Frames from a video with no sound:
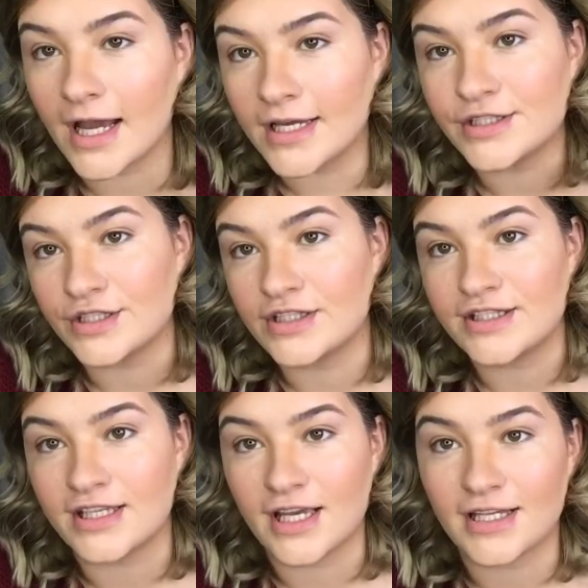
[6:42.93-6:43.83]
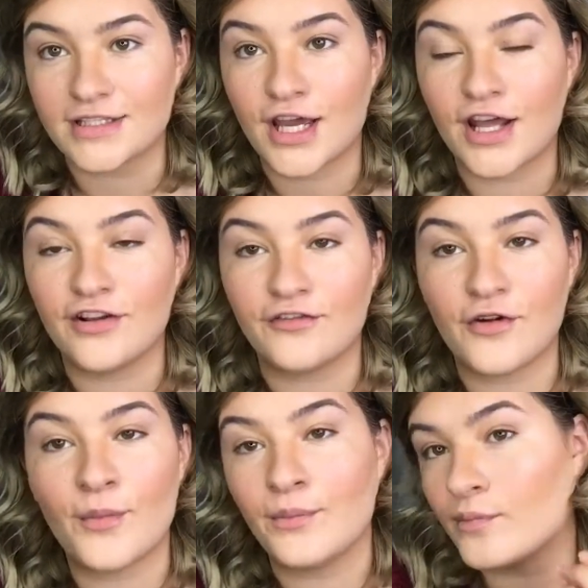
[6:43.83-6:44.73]
As you can see, it's kind of
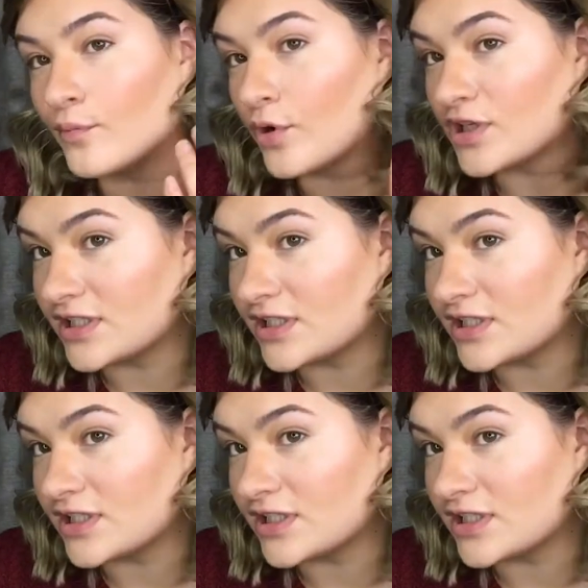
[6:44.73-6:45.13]
more